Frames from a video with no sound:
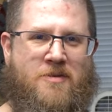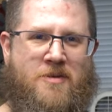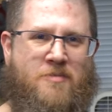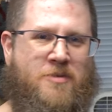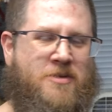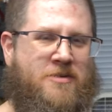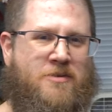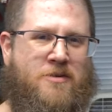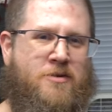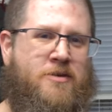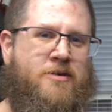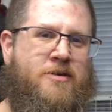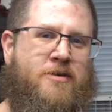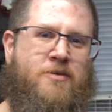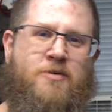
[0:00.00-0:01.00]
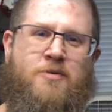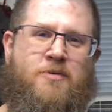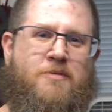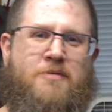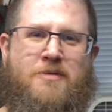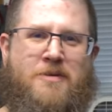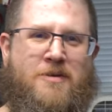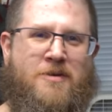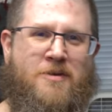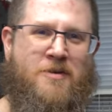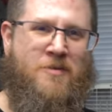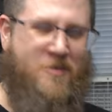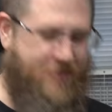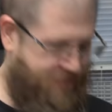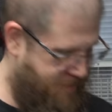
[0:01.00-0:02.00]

I'm just a girl like you, you know?